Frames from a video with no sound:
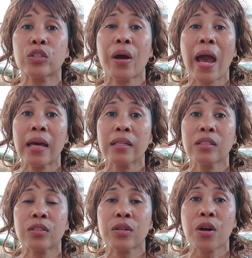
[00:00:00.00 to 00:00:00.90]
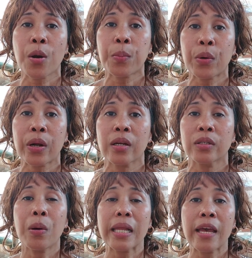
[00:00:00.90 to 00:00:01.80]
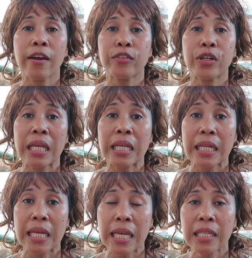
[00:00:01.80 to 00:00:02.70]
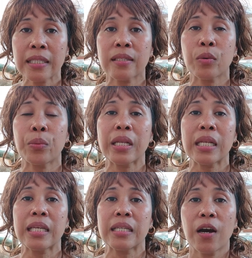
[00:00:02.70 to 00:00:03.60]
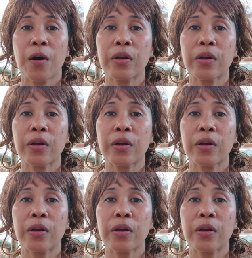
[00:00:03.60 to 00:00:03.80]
to answer our prayer, whatever it is that we need.